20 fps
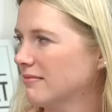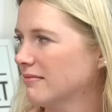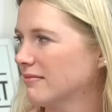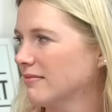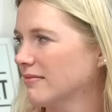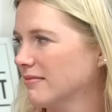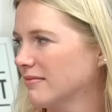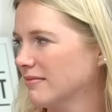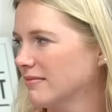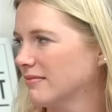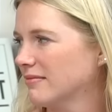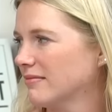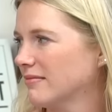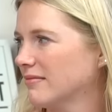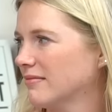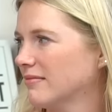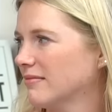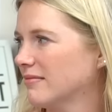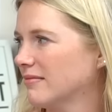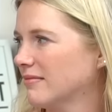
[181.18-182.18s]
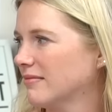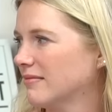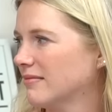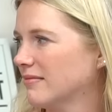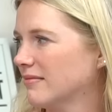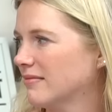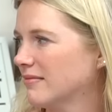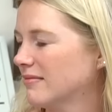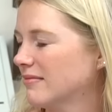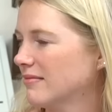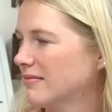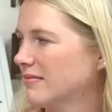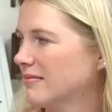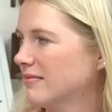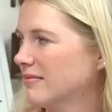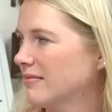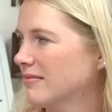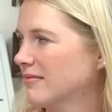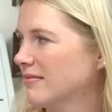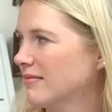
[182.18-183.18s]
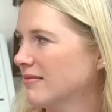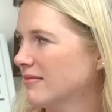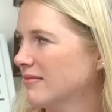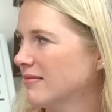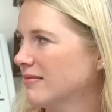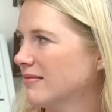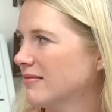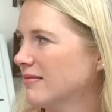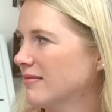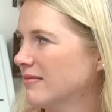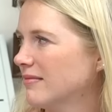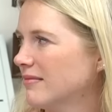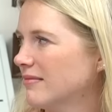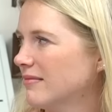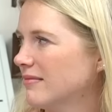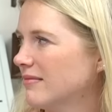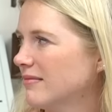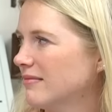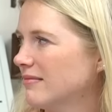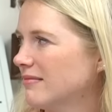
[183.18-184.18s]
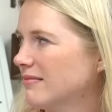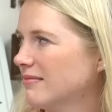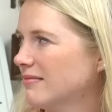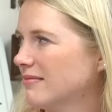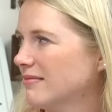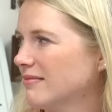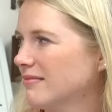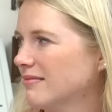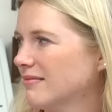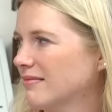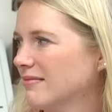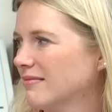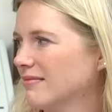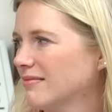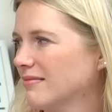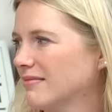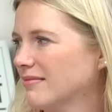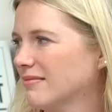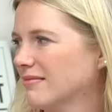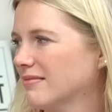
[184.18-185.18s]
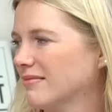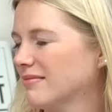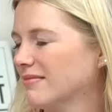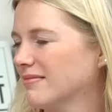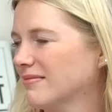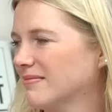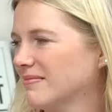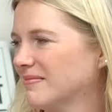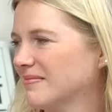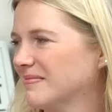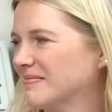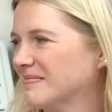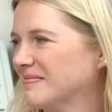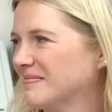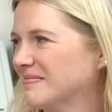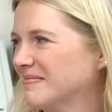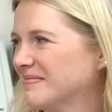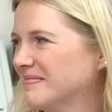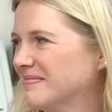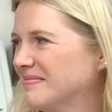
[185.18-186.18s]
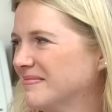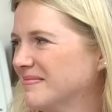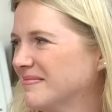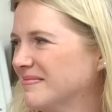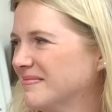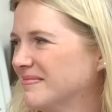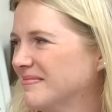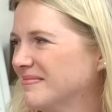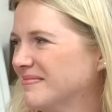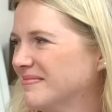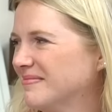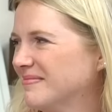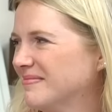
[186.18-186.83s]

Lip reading: [no speech]